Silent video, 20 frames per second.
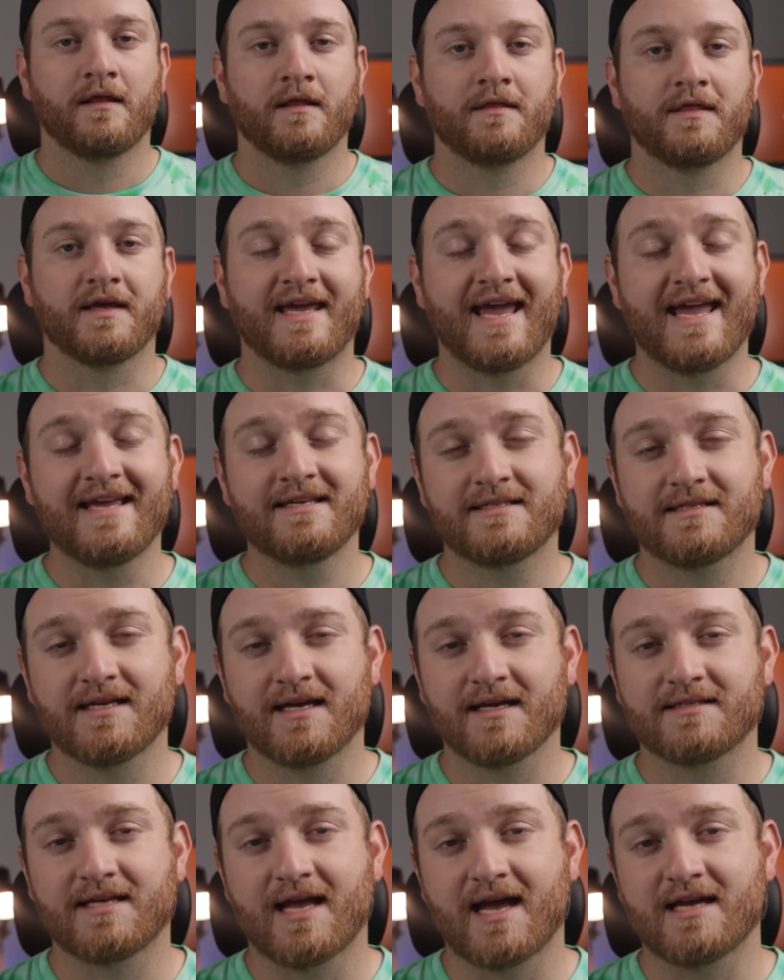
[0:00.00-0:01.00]
The
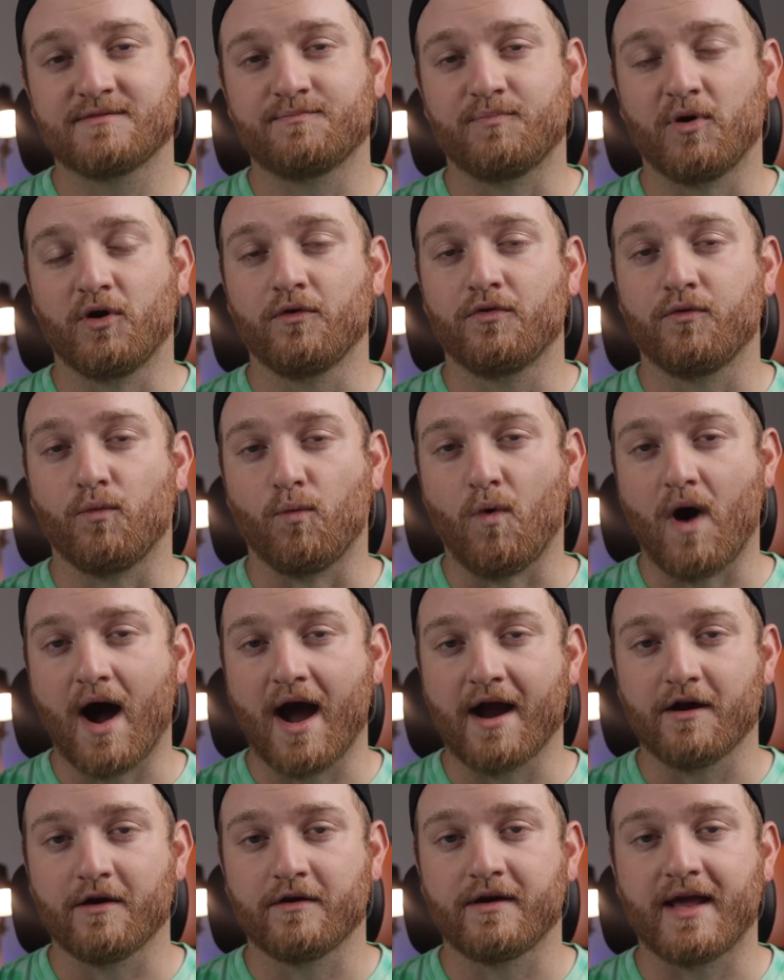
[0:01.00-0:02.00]
K6 has both
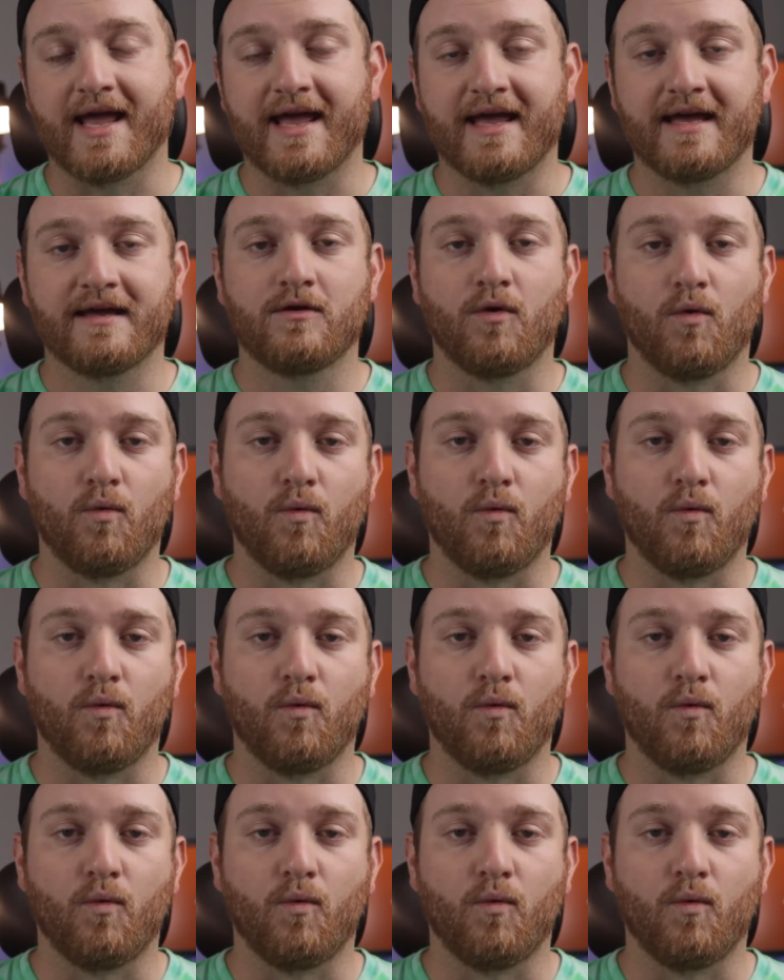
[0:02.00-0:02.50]
wired and